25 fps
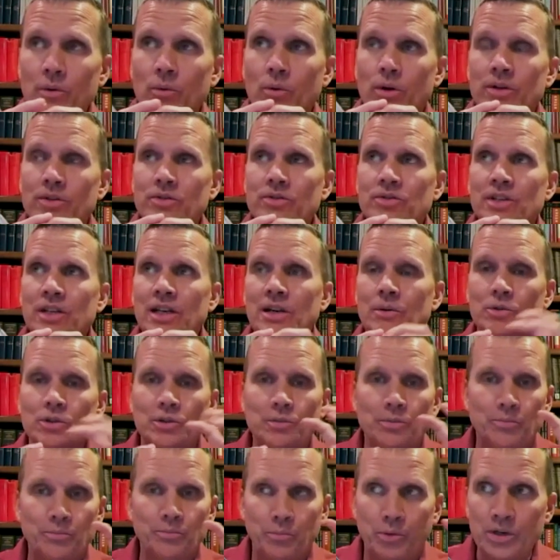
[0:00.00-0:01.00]
It was it
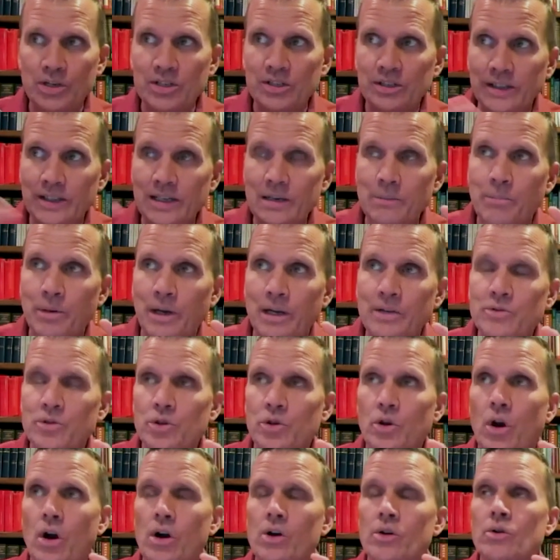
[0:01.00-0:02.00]
was priestly and
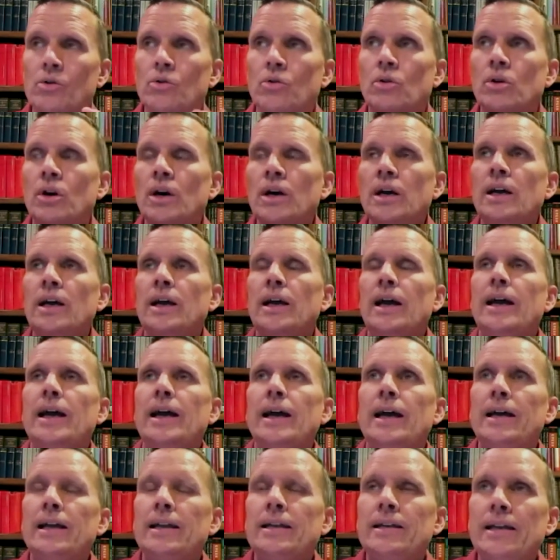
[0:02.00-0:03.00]
patriarchal,
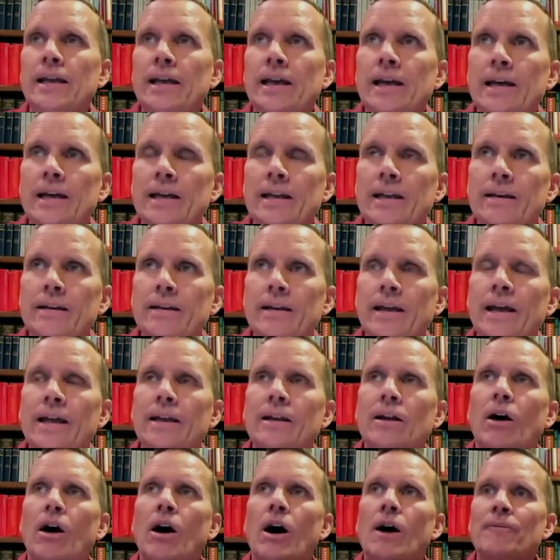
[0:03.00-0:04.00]
and and
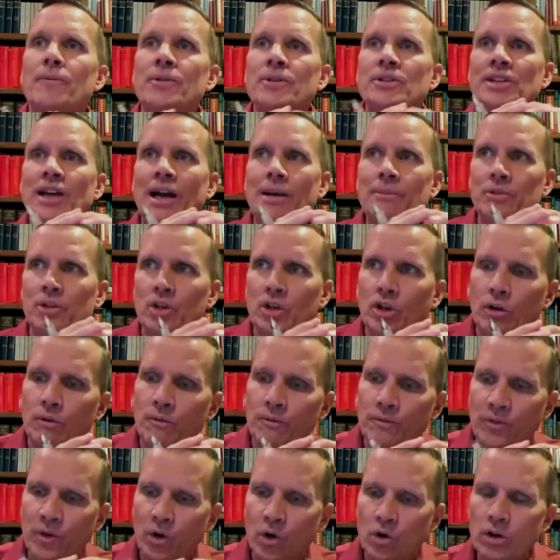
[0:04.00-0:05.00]
and oftentimes the
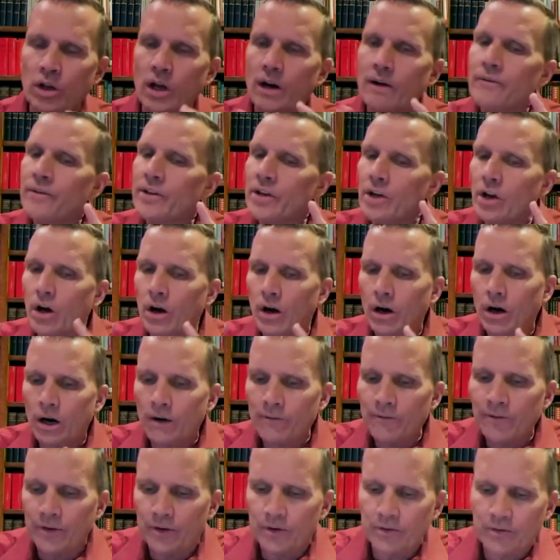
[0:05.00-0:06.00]
conferral of an
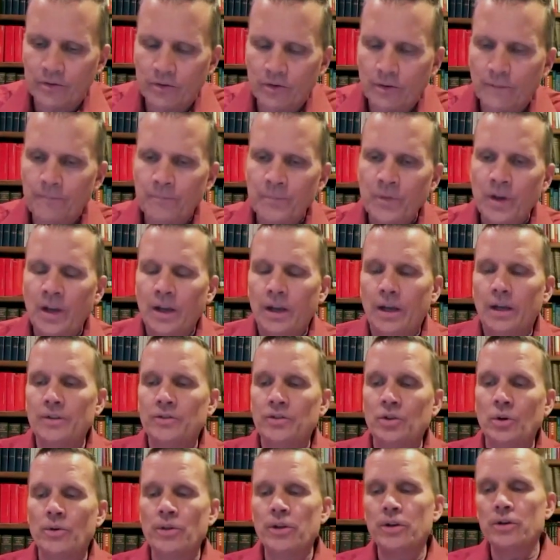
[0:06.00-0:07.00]
office.
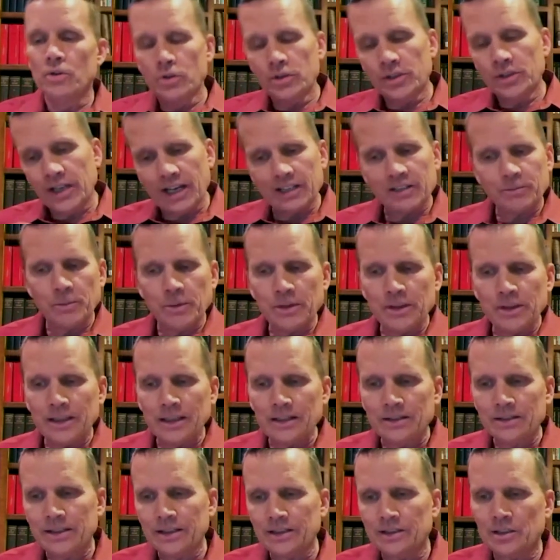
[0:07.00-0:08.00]
And so in the New Testament,
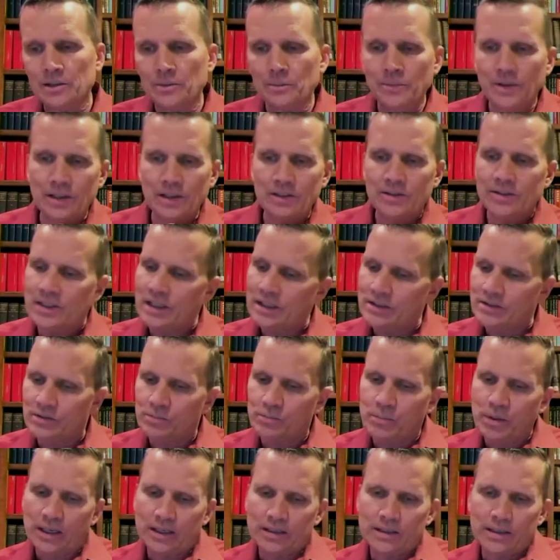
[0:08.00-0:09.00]
this gets this
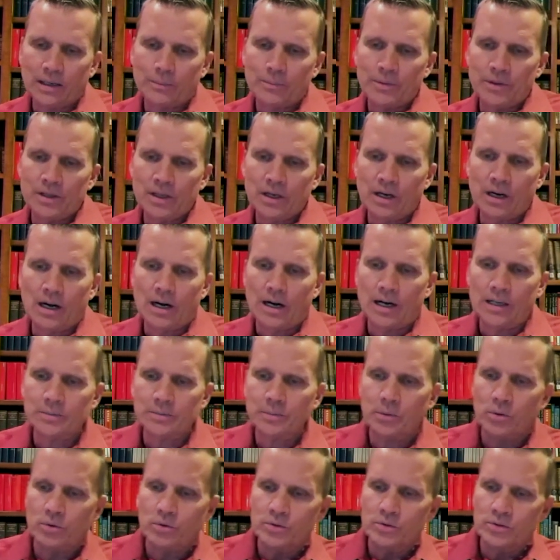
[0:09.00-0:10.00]
gets picked up in the
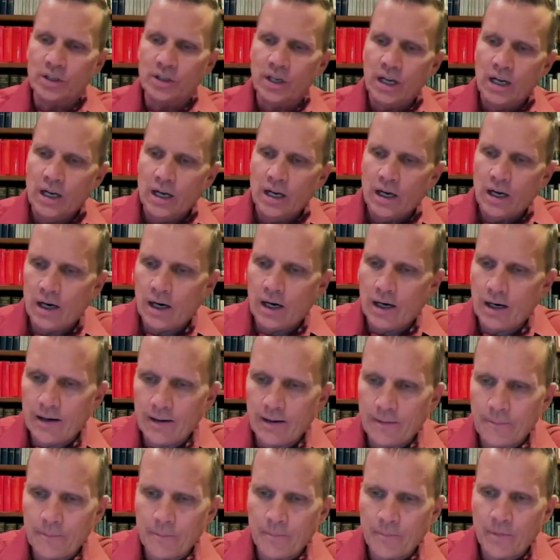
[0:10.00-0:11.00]
Gospels
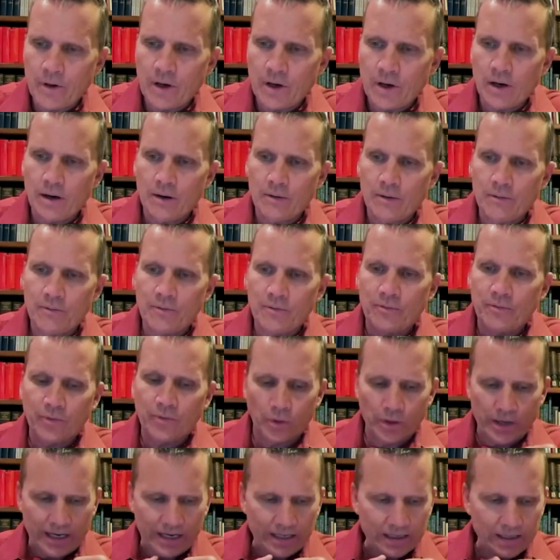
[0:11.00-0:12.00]
um, of
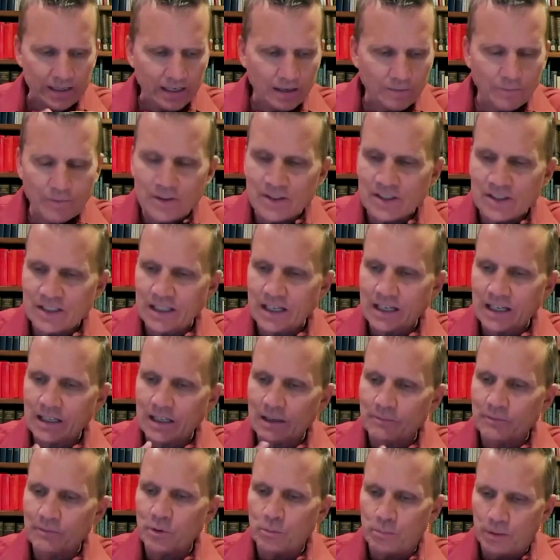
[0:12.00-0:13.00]
for healing of the
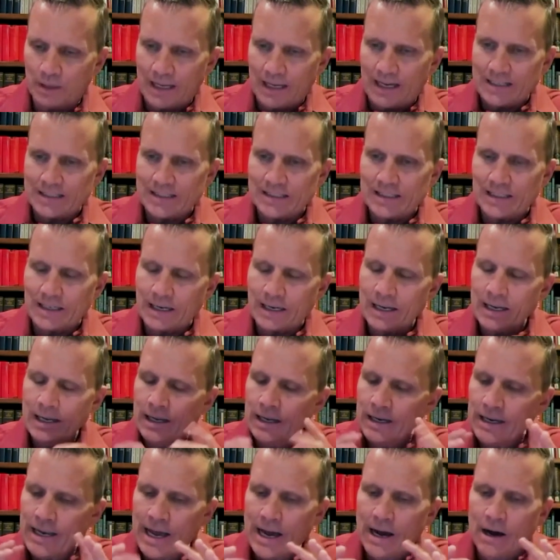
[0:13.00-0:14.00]
sick and for blessing.
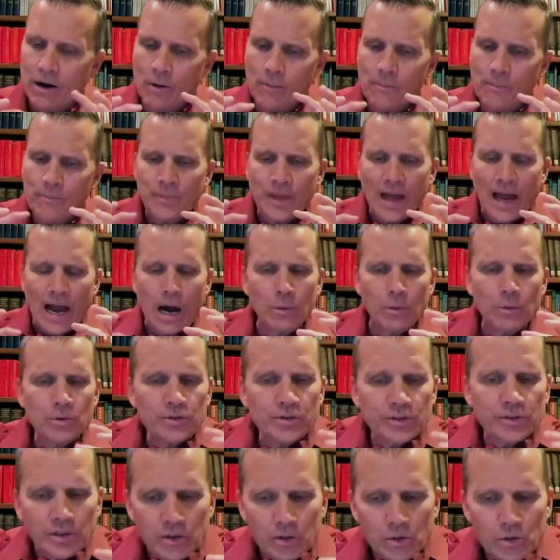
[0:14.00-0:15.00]
Now, how
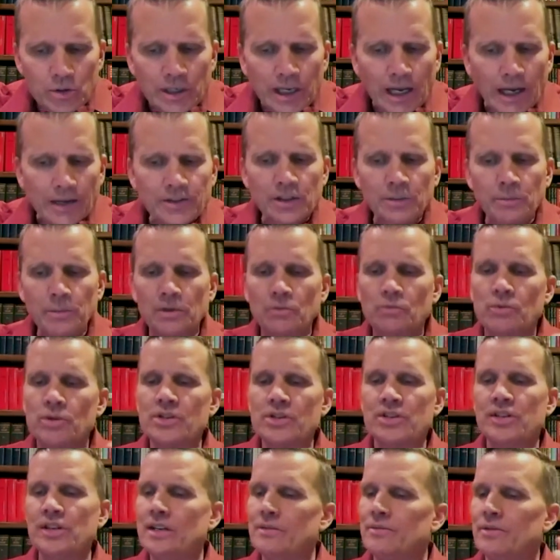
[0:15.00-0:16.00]
was the New Testament
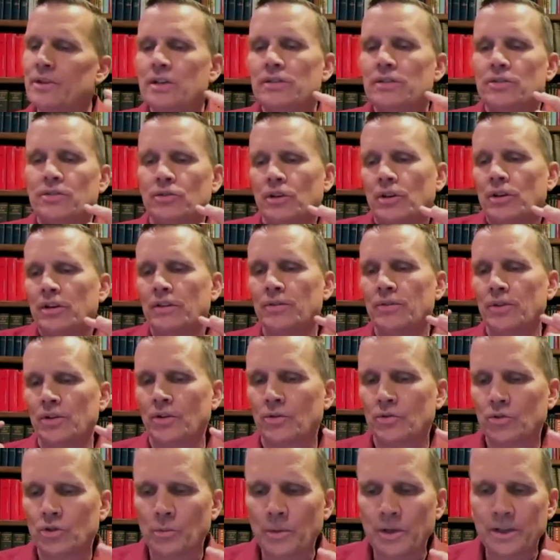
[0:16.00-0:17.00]
received? Gives us gives
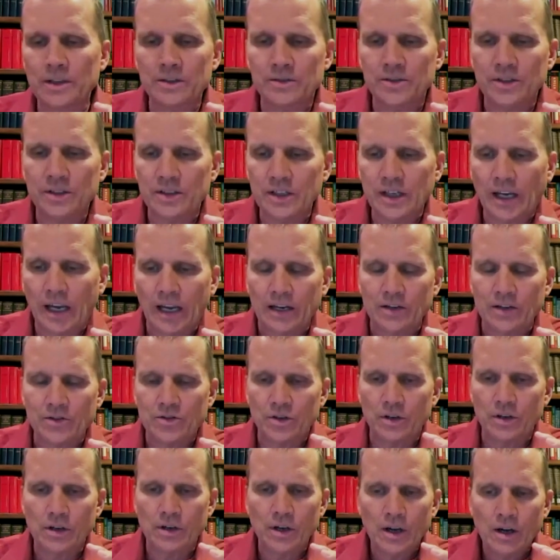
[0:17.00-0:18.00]
us a tremendous
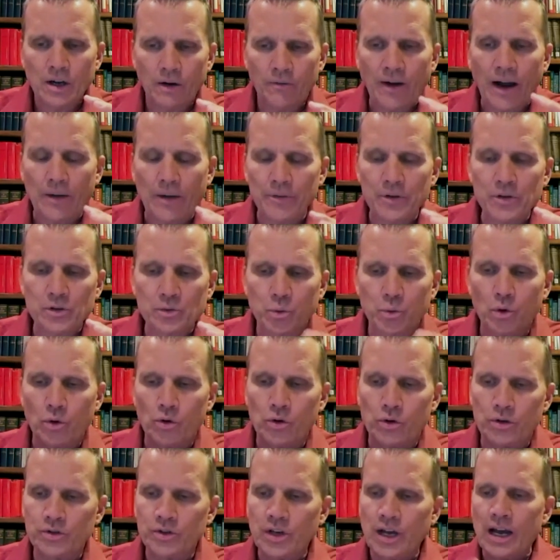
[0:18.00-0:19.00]
indication of how this
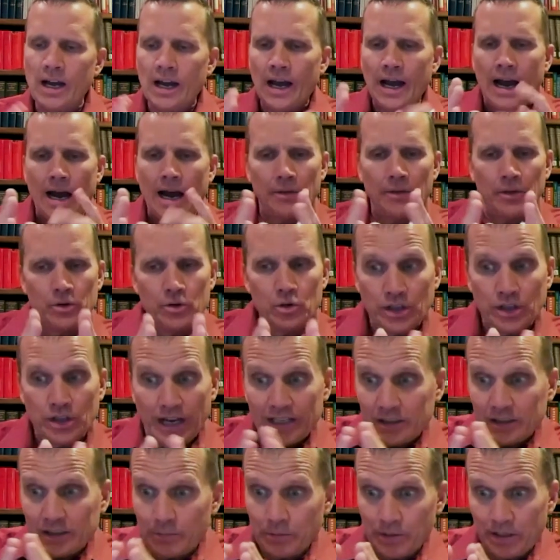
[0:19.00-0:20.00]
works. How the New
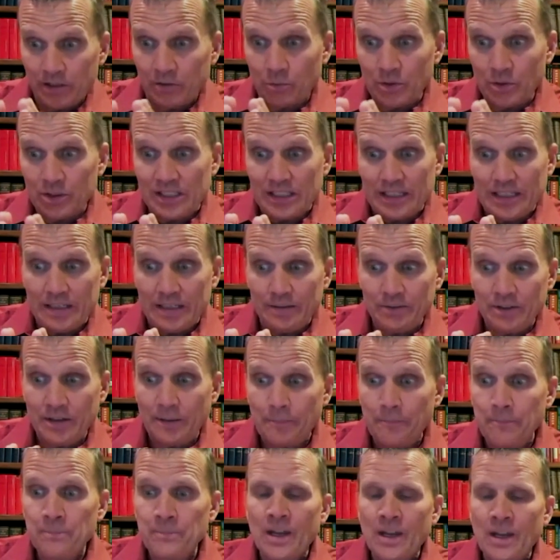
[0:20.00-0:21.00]
Testament is
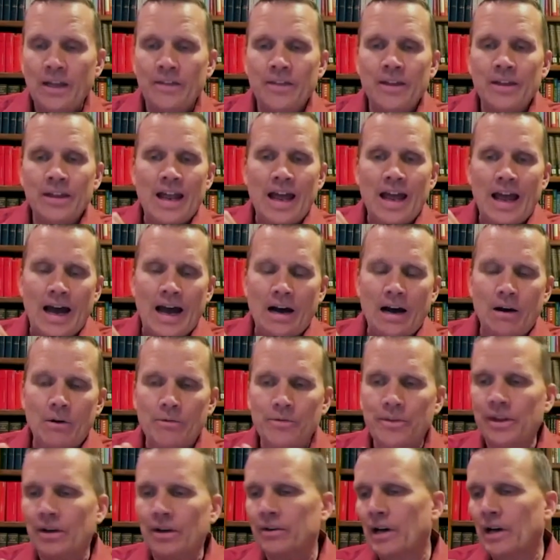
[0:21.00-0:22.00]
received. And then
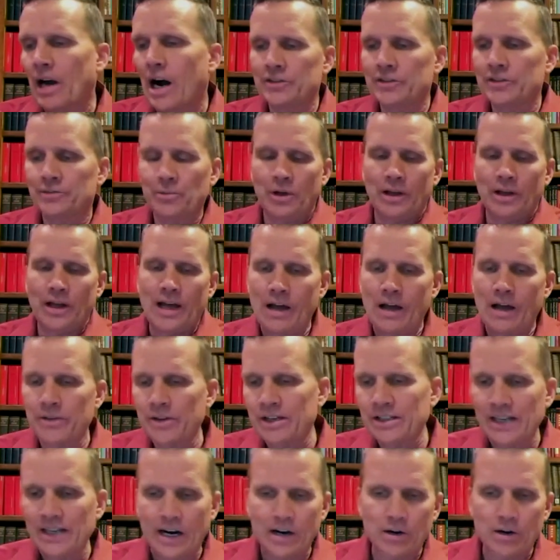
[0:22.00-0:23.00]
how the gospel, uh, how
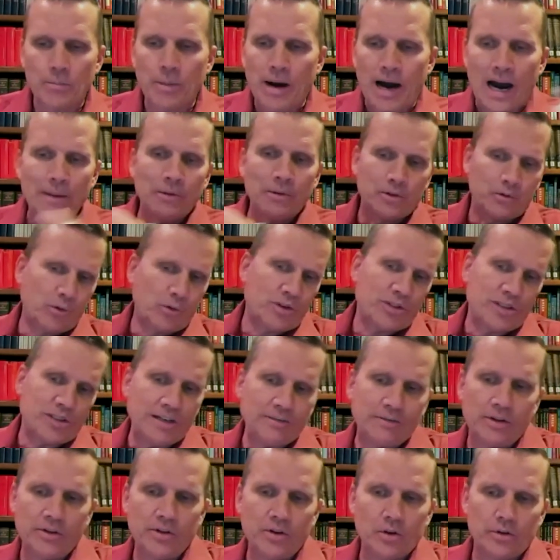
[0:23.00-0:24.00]
the entire Bible is
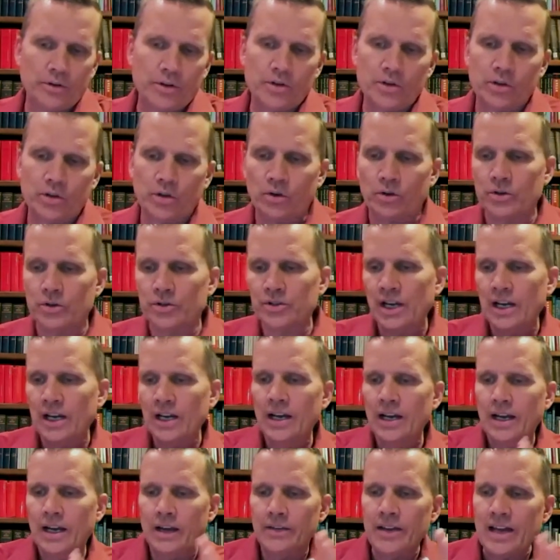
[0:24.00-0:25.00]
received in the early church,
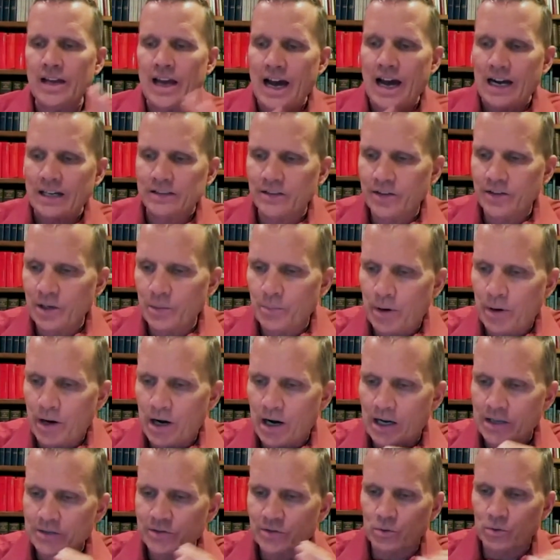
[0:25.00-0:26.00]
and the Acts of the
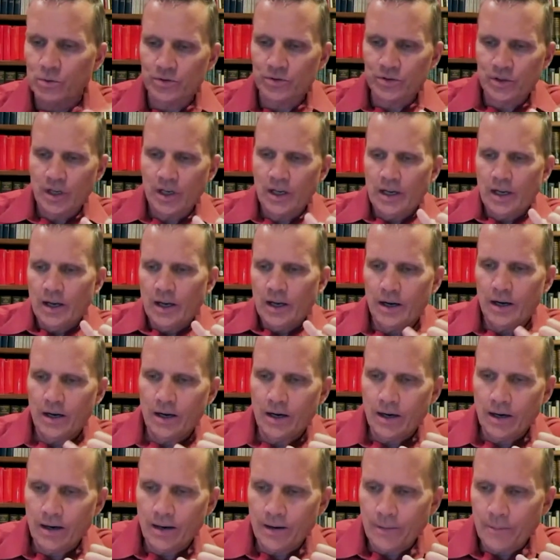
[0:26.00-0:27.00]
Apostles,
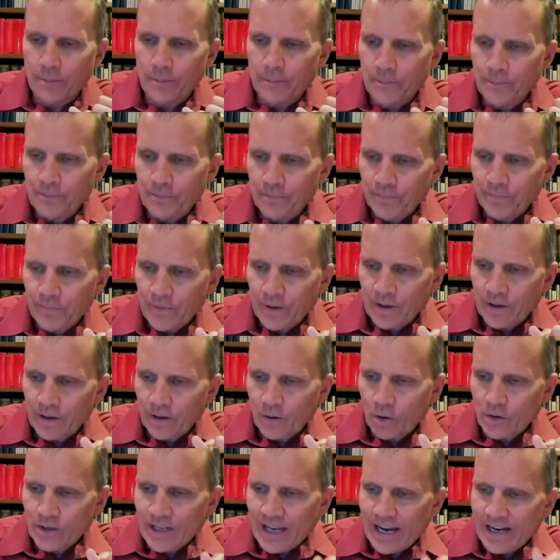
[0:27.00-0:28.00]
um,
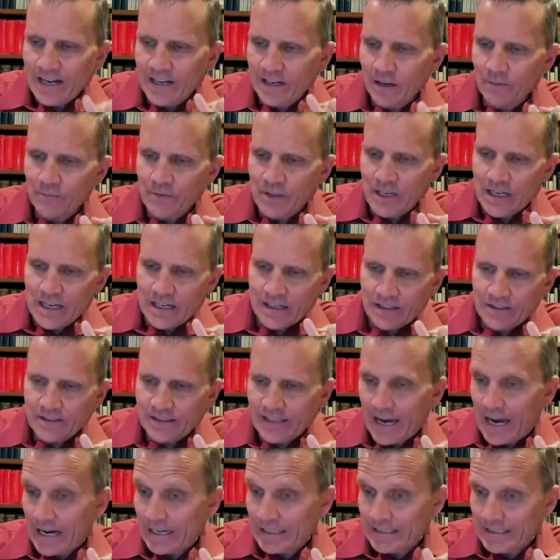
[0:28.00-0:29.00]
ordaining of deacons,
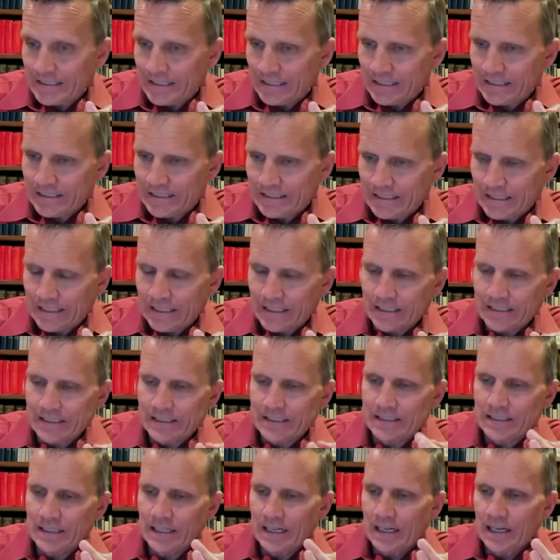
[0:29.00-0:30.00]
Acts six
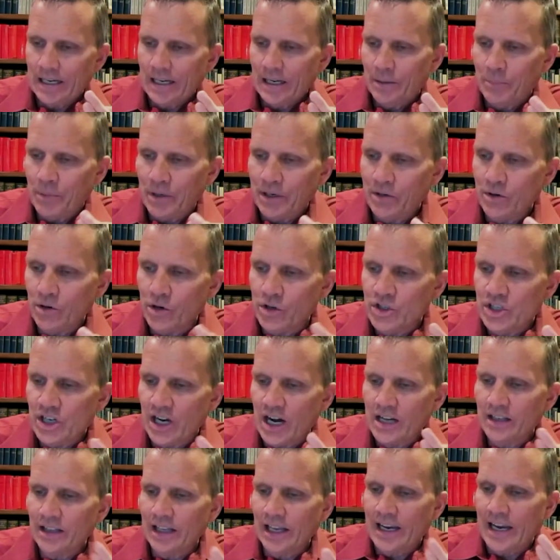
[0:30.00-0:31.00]
six. Peter and
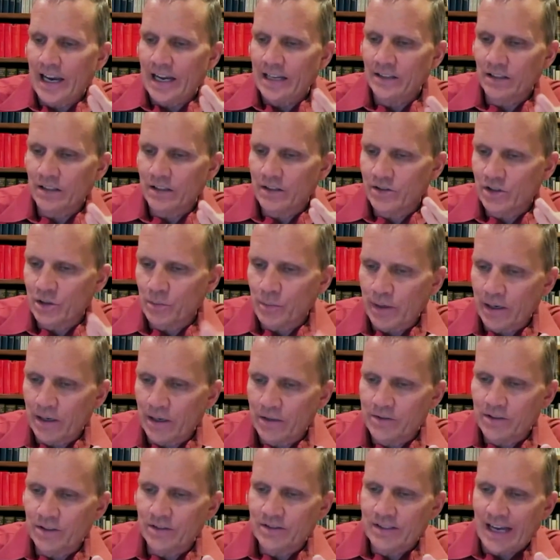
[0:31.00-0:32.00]
John lay hands on the
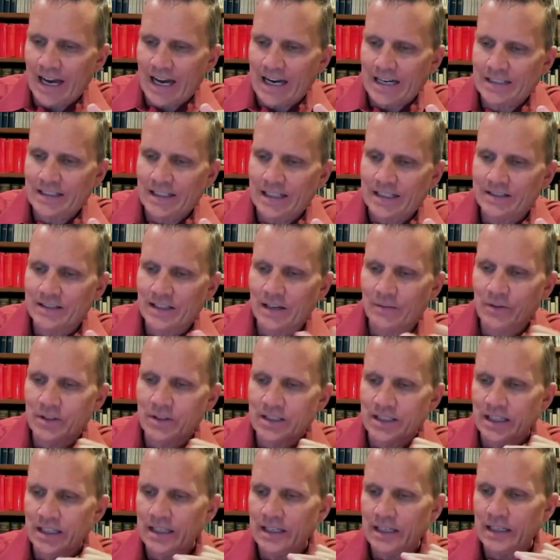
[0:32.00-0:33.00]
Samaritans, Acts eight
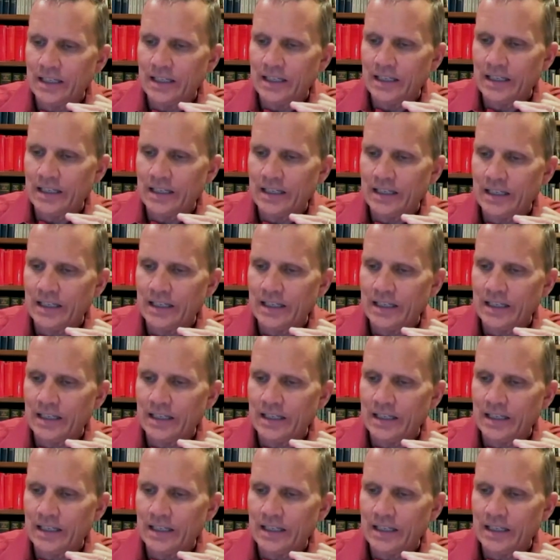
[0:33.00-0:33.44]
seventeen.